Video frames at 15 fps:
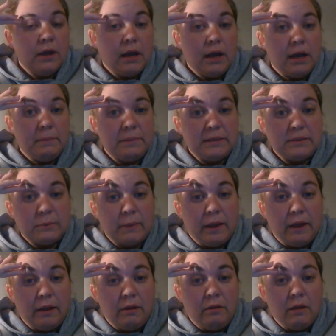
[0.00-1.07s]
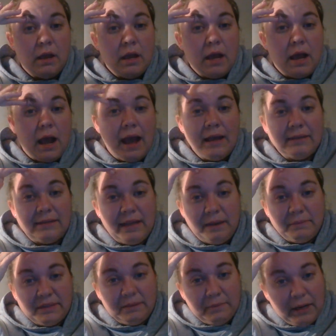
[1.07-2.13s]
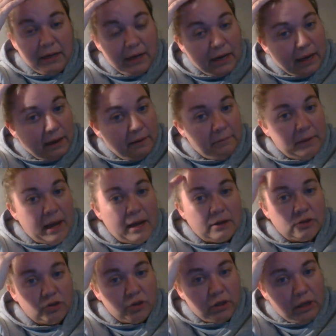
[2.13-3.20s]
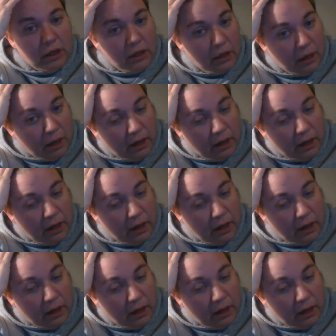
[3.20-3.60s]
as well. I say I'm submitting it. I'm actually